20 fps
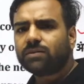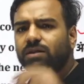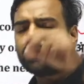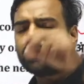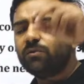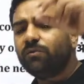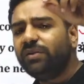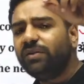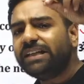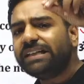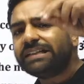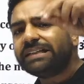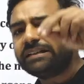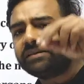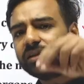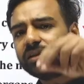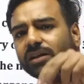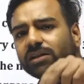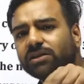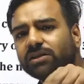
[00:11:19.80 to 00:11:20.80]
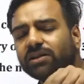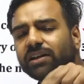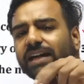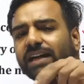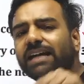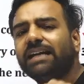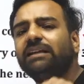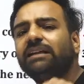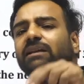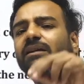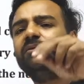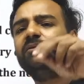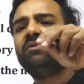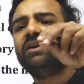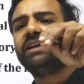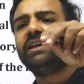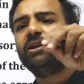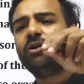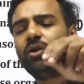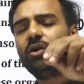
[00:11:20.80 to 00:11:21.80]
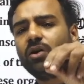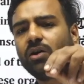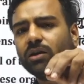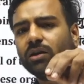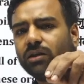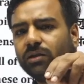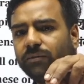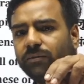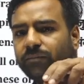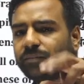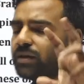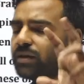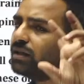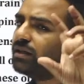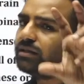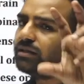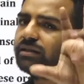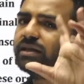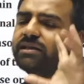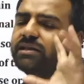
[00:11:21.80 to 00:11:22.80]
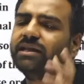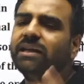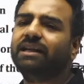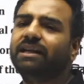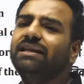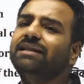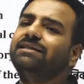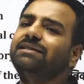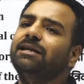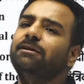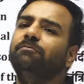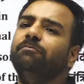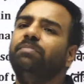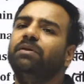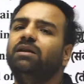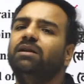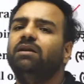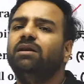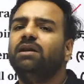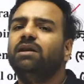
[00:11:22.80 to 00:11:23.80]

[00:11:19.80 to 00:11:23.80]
we touch anything very hot, just take an example.